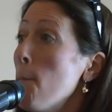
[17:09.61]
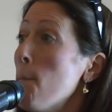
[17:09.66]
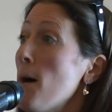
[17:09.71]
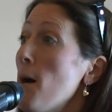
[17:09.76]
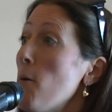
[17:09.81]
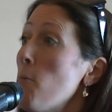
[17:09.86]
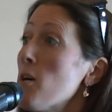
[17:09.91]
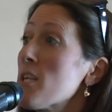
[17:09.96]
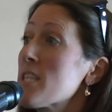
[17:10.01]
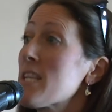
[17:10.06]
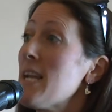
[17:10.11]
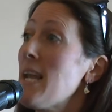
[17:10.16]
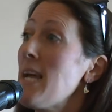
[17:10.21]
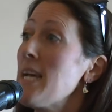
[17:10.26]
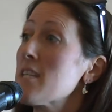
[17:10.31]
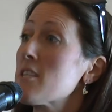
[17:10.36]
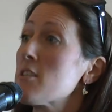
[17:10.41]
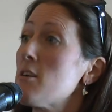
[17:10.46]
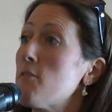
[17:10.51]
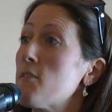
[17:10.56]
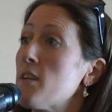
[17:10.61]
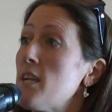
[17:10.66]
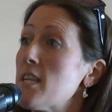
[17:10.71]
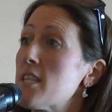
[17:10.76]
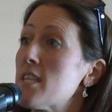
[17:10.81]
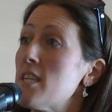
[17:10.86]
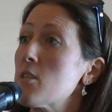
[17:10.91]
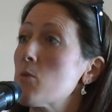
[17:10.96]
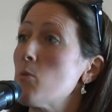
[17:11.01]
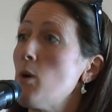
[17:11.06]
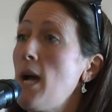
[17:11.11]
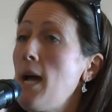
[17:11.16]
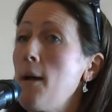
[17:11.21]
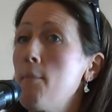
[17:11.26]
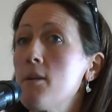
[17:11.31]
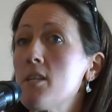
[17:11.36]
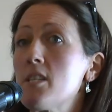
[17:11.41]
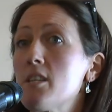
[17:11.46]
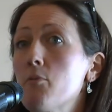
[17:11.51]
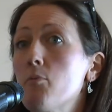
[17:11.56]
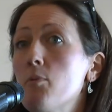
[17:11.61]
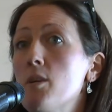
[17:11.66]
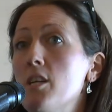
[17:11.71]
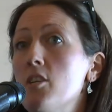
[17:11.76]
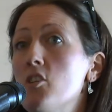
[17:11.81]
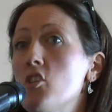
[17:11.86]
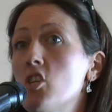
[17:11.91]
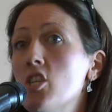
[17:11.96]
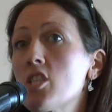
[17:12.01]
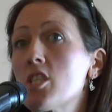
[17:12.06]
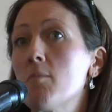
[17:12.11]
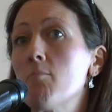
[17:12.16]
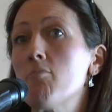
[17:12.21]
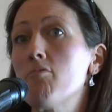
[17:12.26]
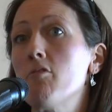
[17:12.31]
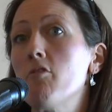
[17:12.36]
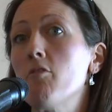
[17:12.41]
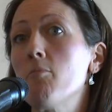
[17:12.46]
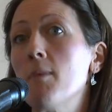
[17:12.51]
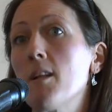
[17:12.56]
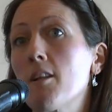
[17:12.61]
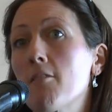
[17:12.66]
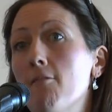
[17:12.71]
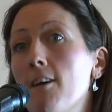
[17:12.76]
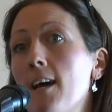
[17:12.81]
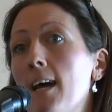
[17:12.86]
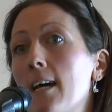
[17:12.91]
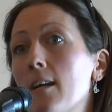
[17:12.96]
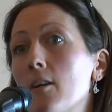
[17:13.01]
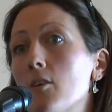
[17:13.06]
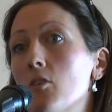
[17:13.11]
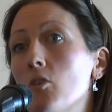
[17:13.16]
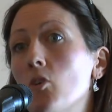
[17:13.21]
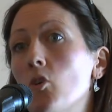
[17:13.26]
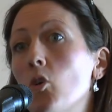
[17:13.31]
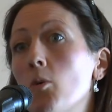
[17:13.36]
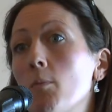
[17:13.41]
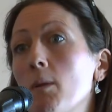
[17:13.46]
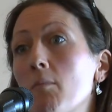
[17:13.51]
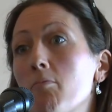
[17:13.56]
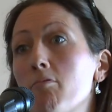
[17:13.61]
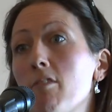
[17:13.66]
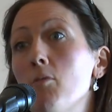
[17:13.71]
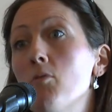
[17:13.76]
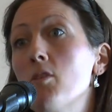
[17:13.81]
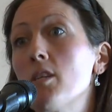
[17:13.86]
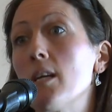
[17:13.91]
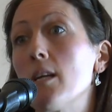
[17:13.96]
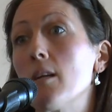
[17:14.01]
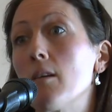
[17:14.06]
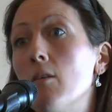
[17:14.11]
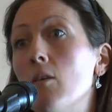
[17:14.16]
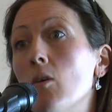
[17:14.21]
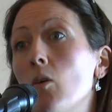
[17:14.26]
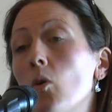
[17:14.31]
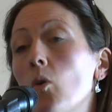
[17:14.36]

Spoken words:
But what's less obvious is what happens if we just improve milk fat or milk protein,